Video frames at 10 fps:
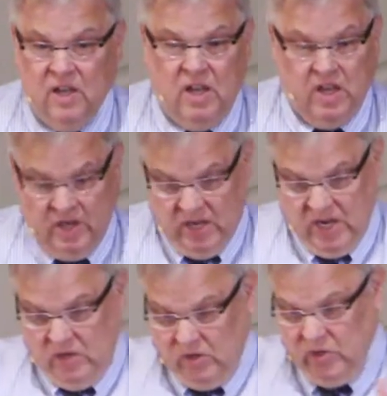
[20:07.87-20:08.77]
And
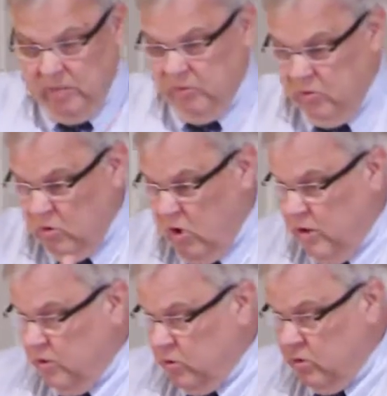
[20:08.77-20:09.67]
had to jump through all
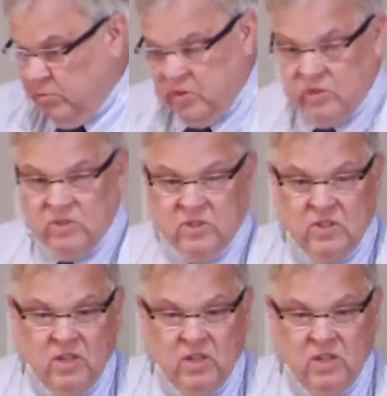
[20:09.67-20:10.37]
the hoops,